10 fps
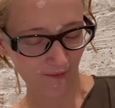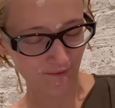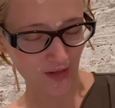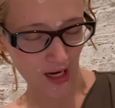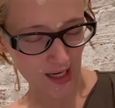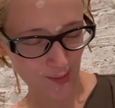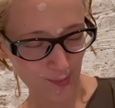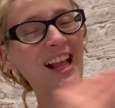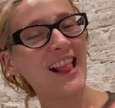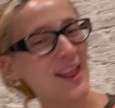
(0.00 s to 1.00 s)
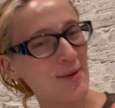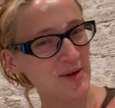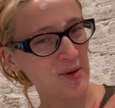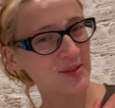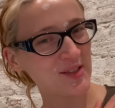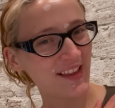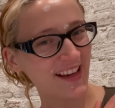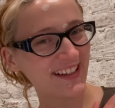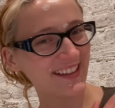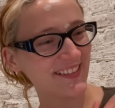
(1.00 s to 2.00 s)
vibe. Let me know what you
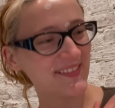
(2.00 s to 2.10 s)
think.